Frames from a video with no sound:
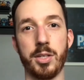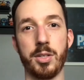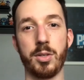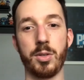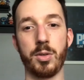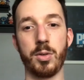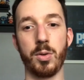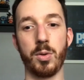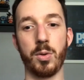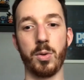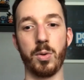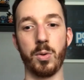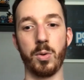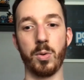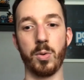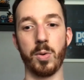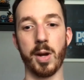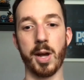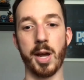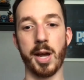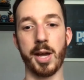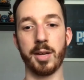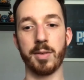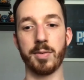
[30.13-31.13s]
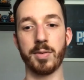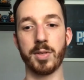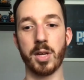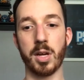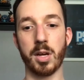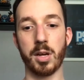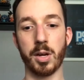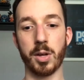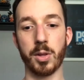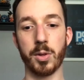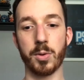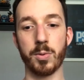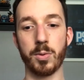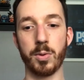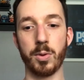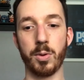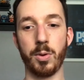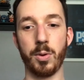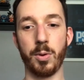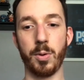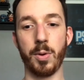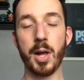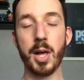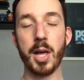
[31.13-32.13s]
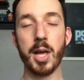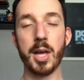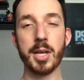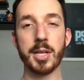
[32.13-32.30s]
to kind of talk through